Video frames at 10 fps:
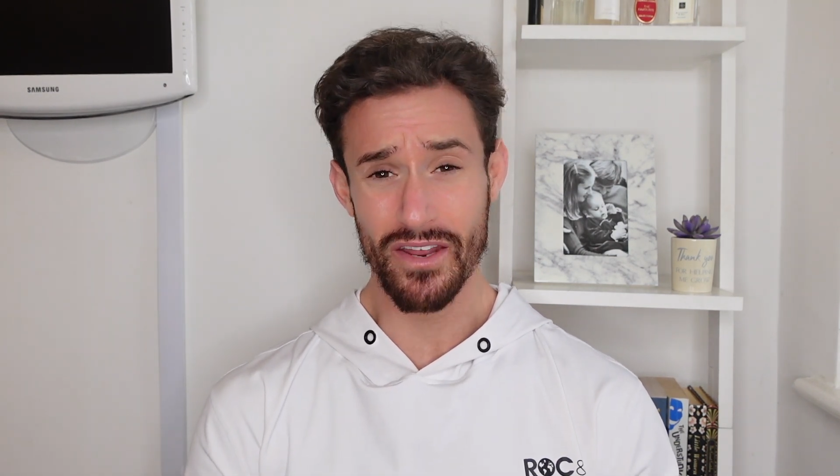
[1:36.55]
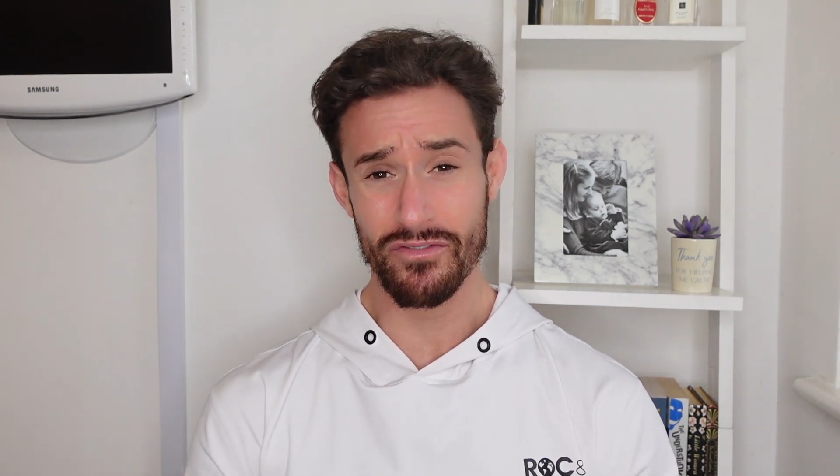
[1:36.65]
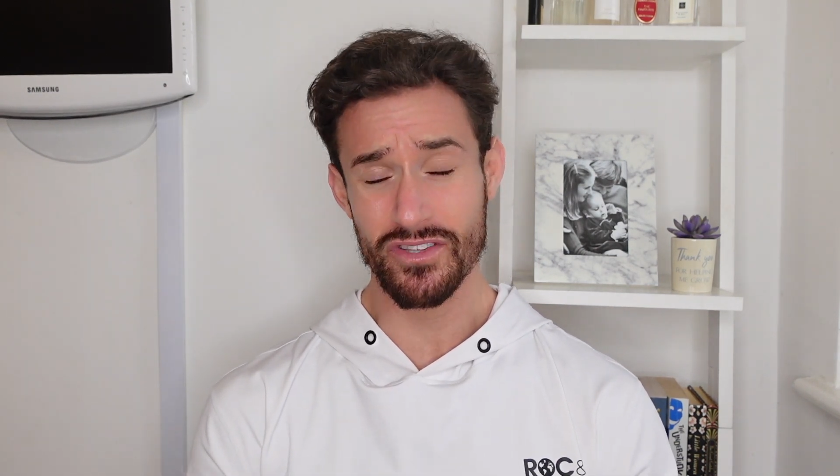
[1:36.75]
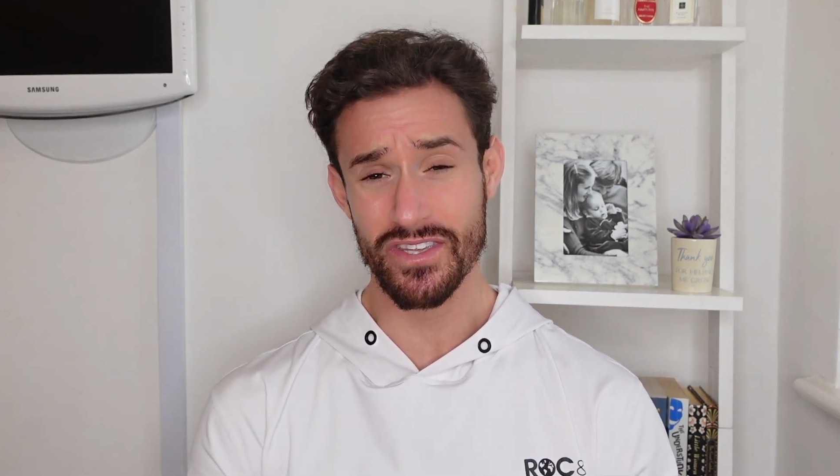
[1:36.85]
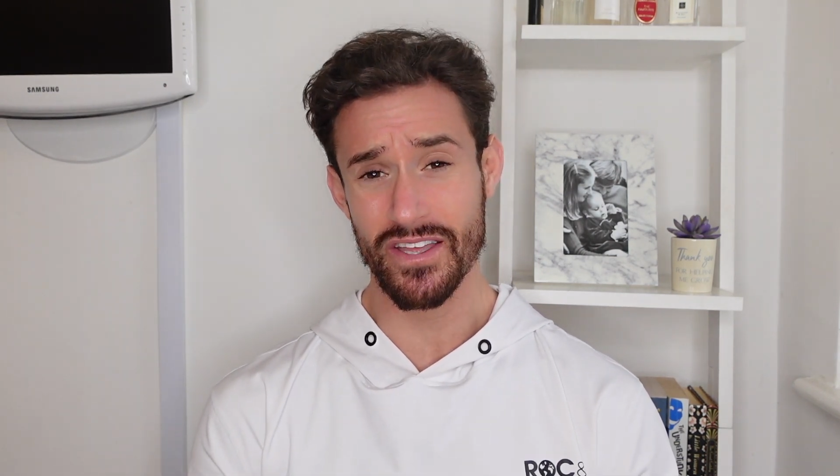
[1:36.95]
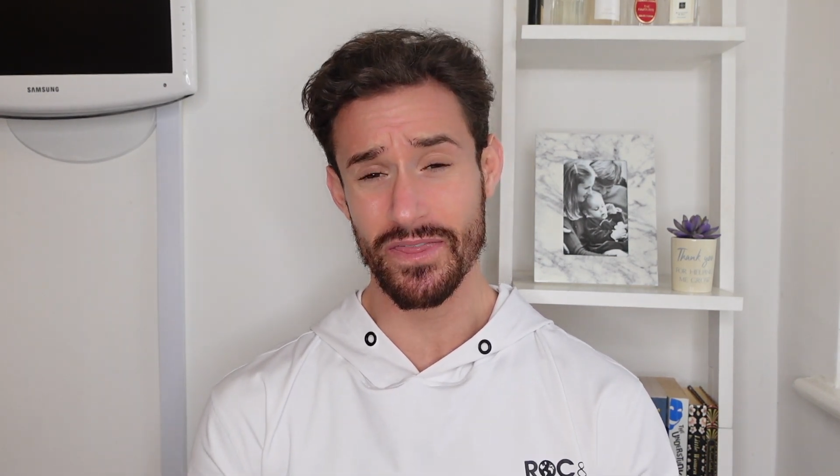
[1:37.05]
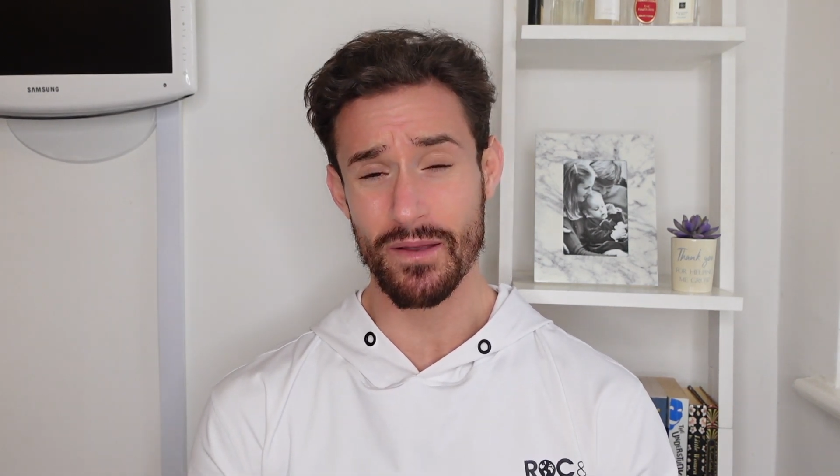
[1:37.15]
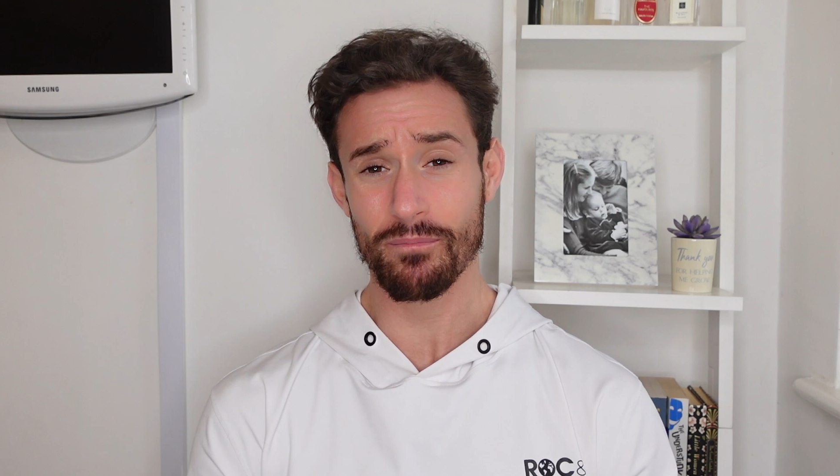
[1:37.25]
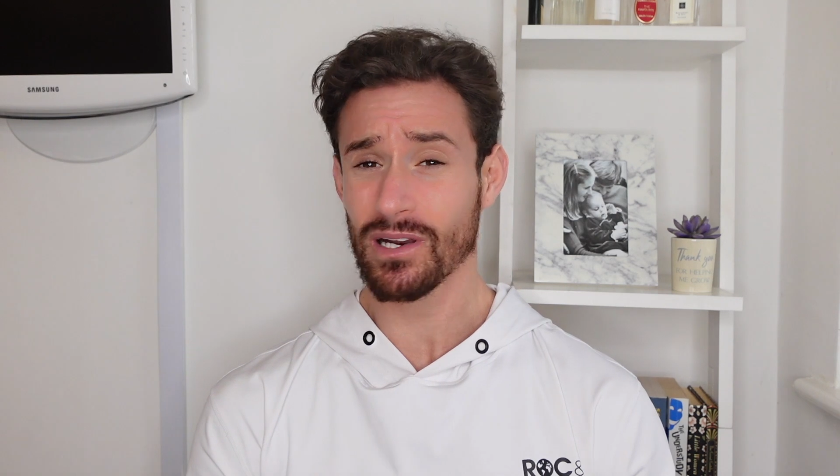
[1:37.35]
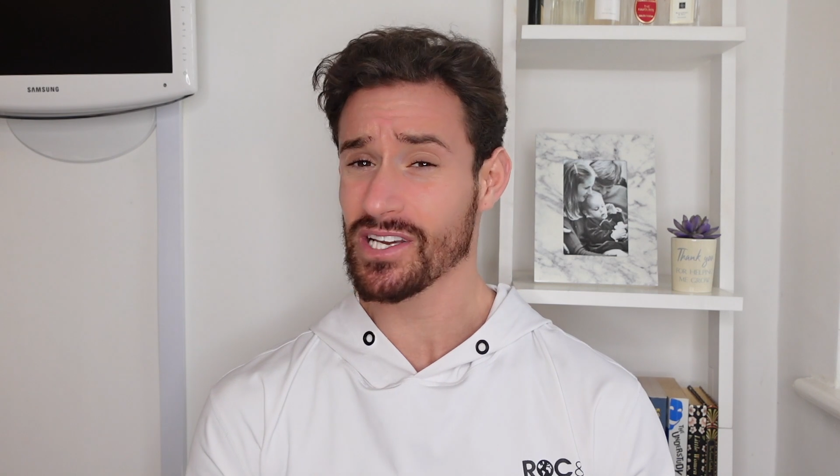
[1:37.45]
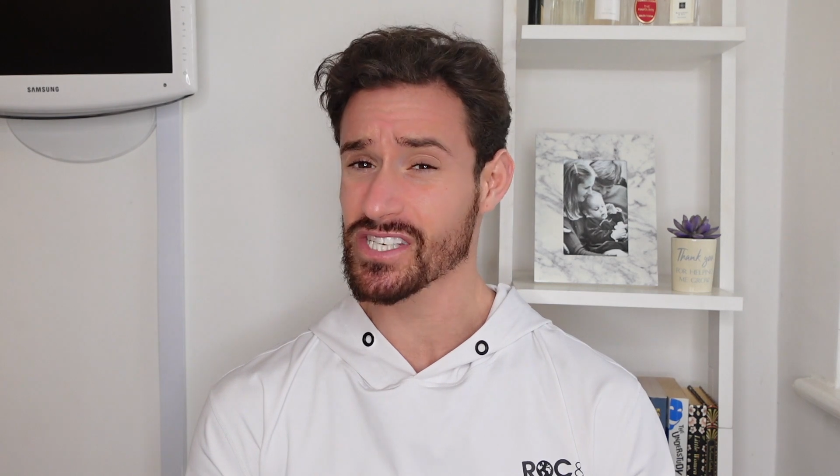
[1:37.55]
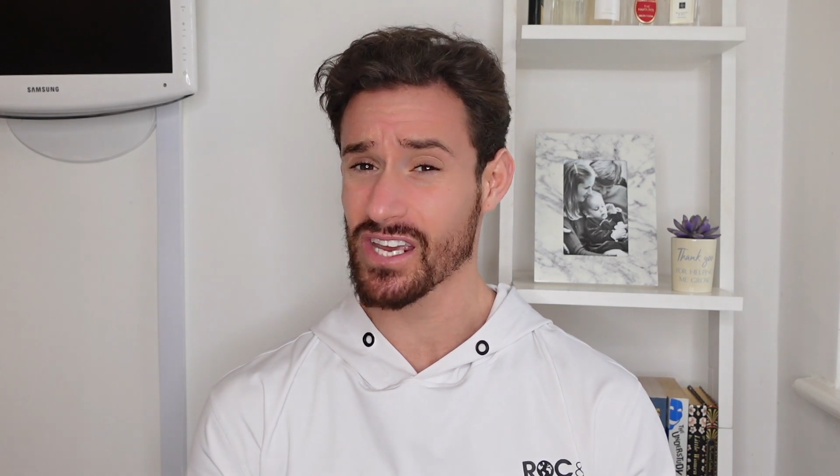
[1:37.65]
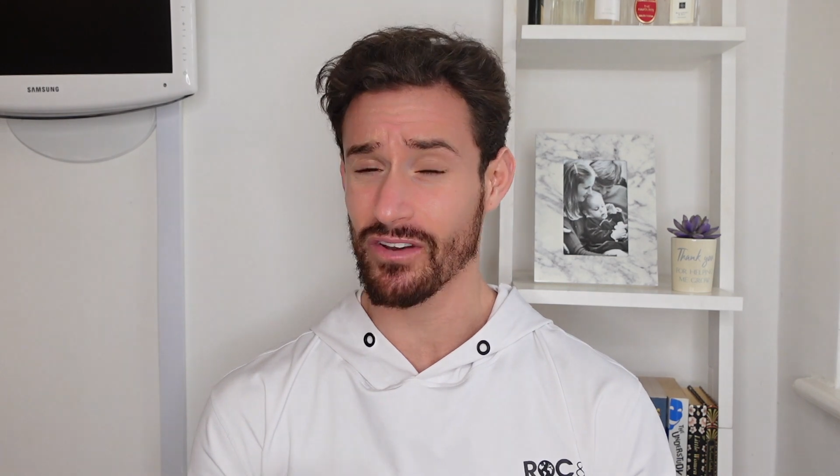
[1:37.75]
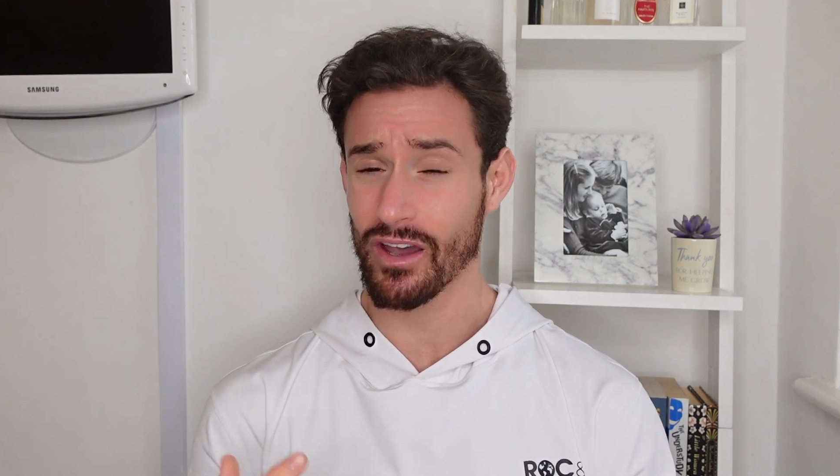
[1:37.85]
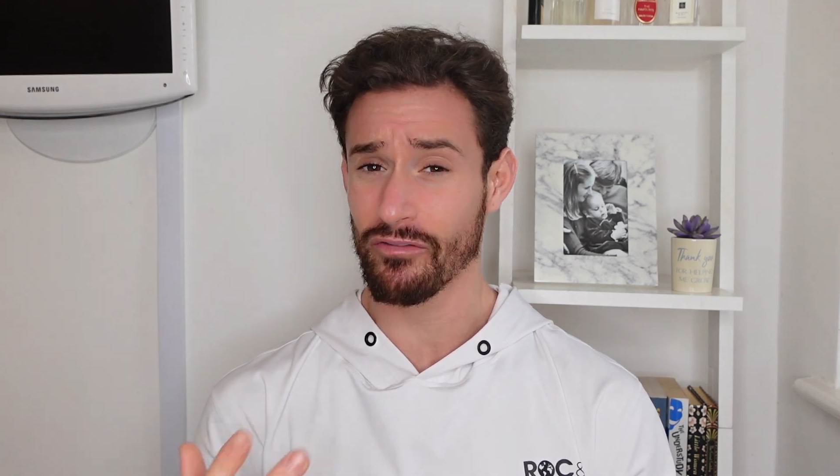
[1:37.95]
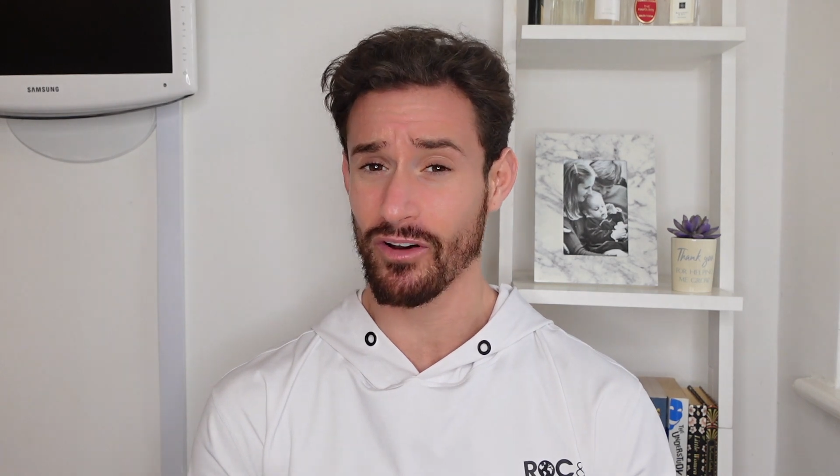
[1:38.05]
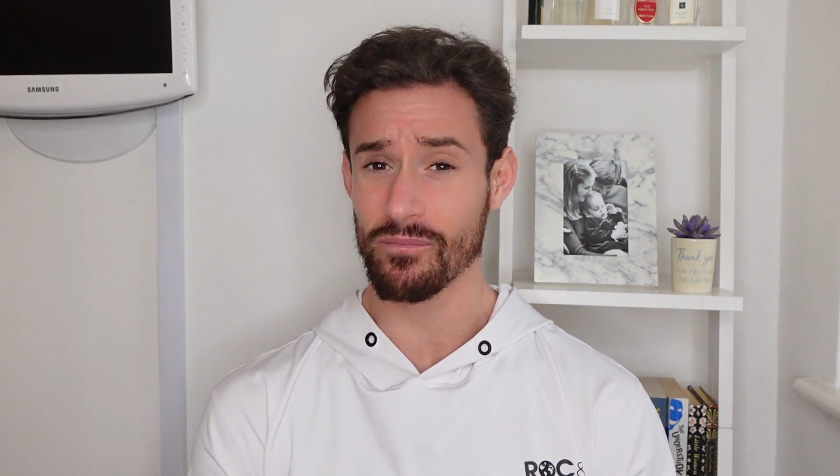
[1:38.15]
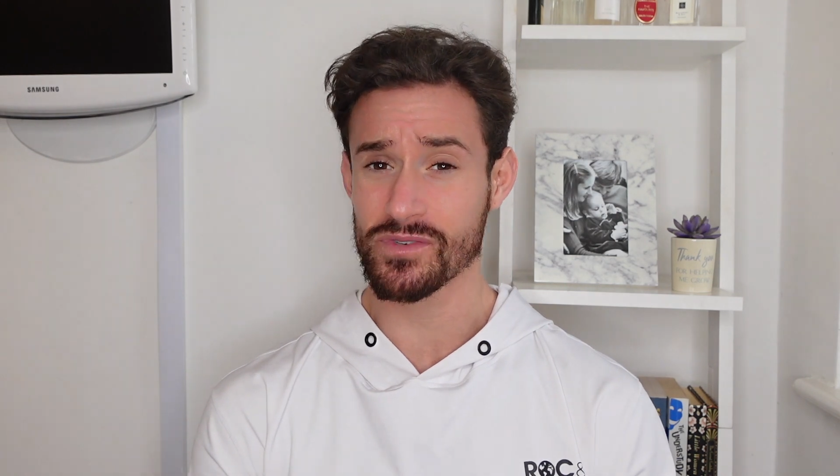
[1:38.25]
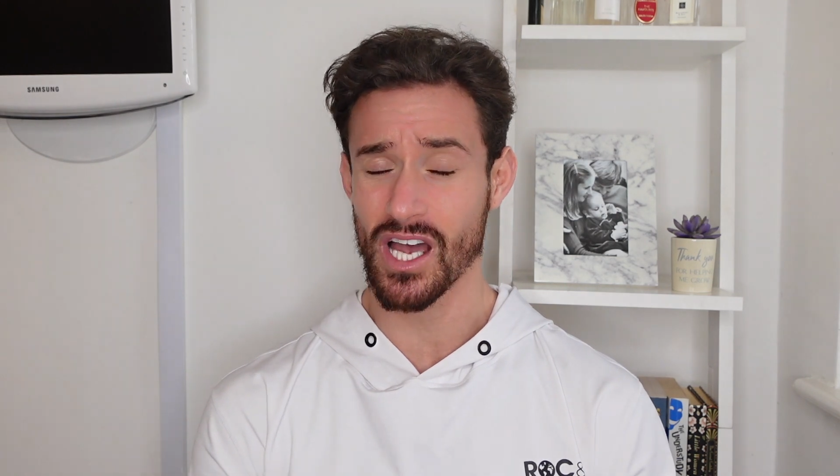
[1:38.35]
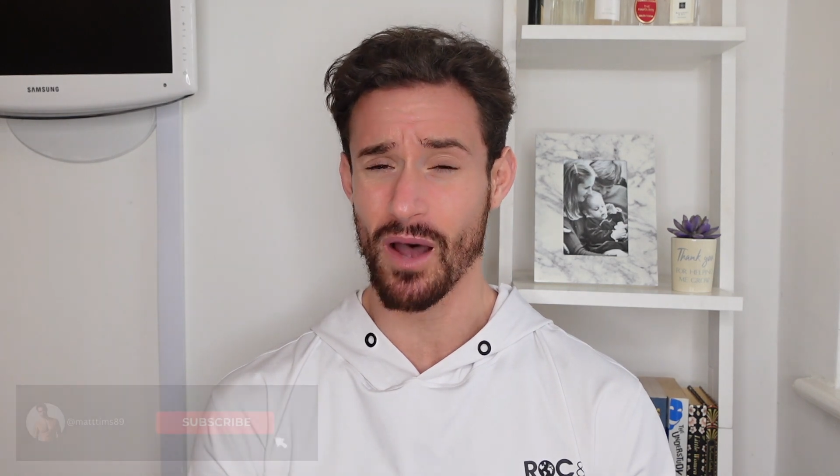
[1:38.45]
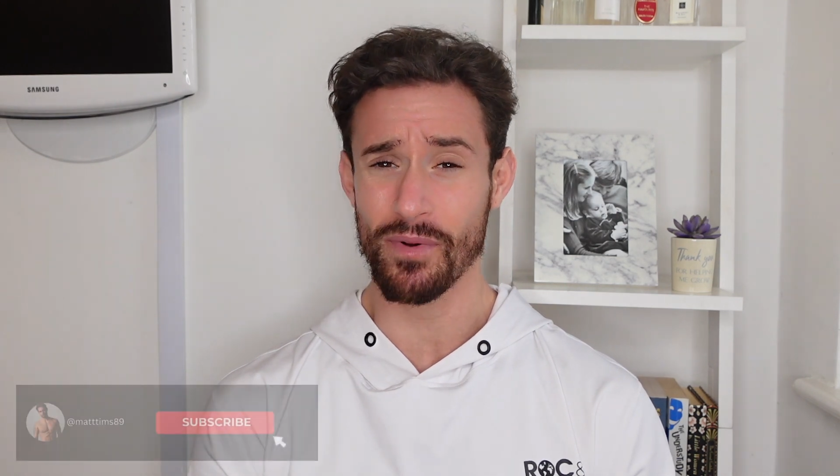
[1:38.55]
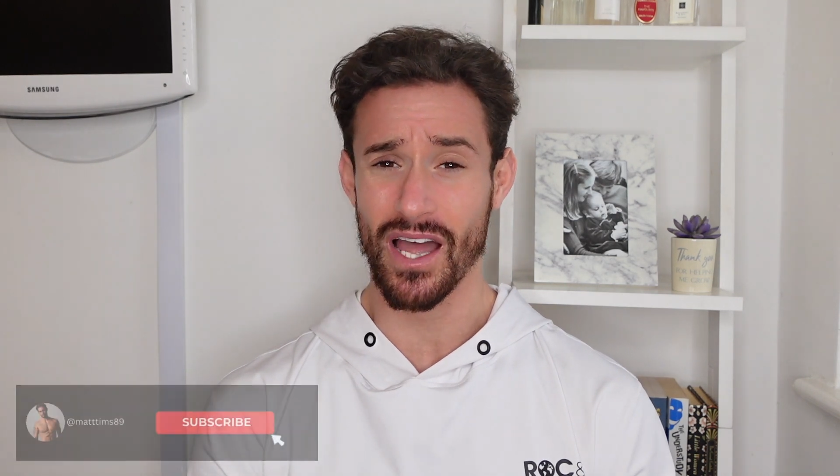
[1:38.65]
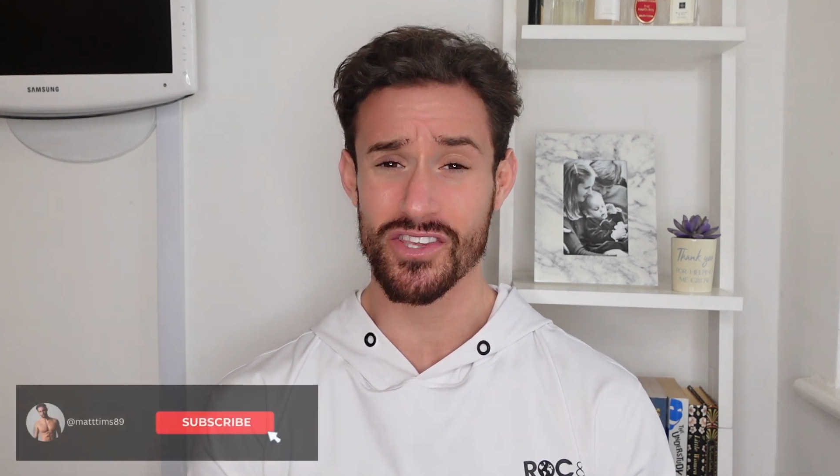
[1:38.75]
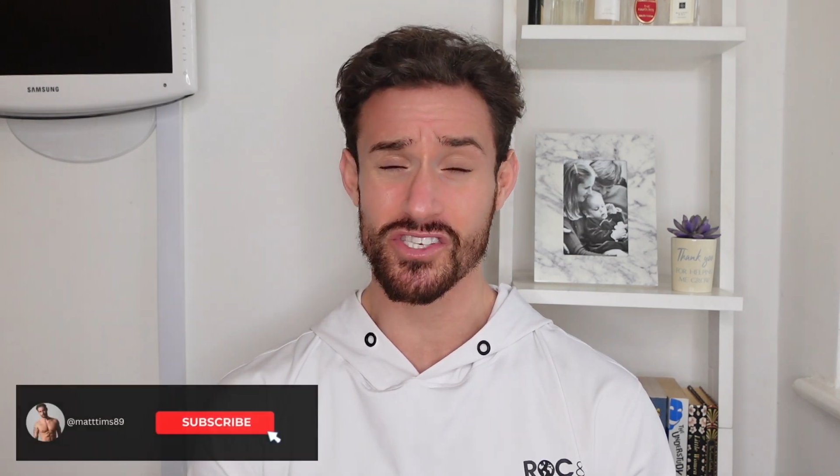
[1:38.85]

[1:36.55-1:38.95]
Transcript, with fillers: and if you did then please give it a thumbs up